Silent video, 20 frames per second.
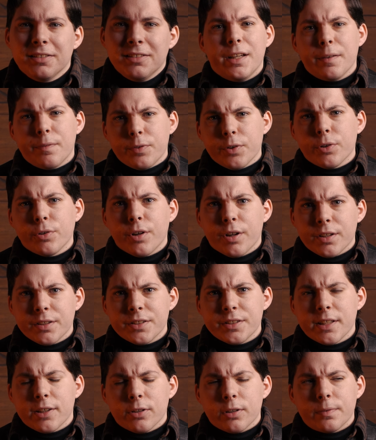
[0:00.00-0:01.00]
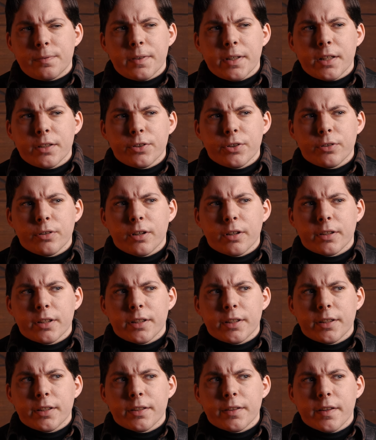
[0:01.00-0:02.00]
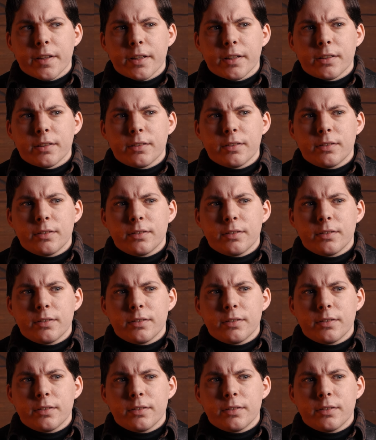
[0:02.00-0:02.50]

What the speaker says: If you're not a Zelda fan, you're not going to get that.